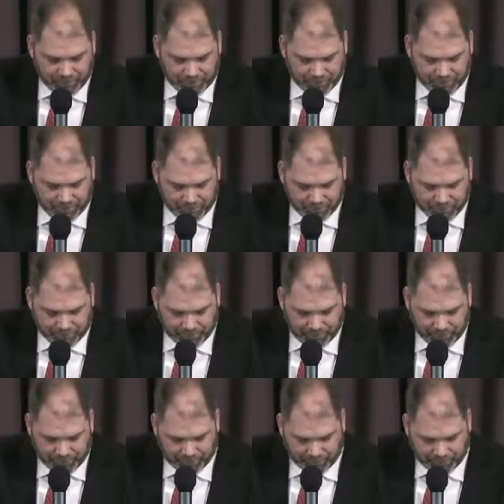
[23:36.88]

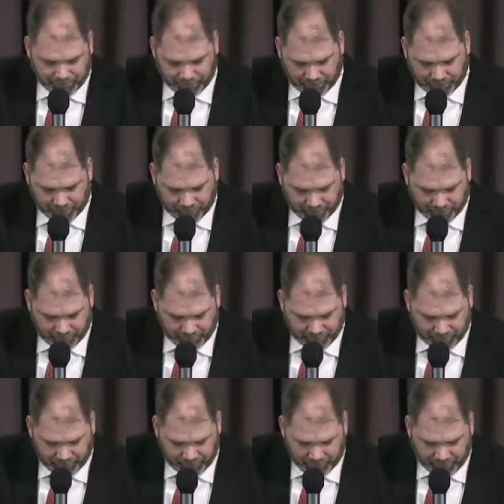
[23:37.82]

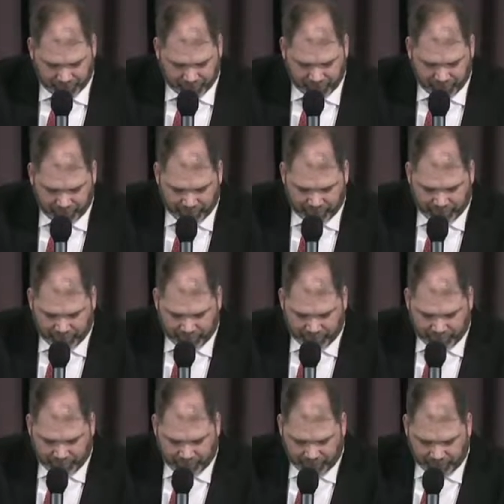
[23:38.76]

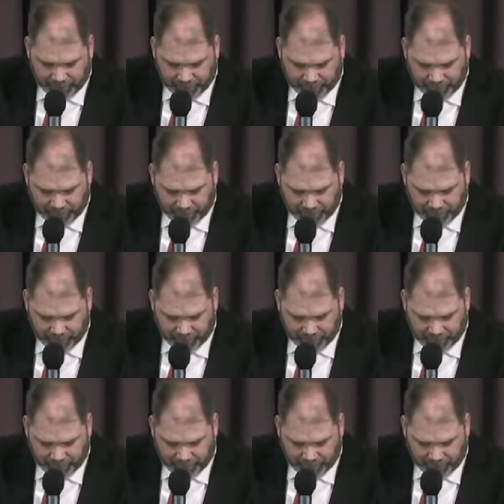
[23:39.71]
(no one is talking)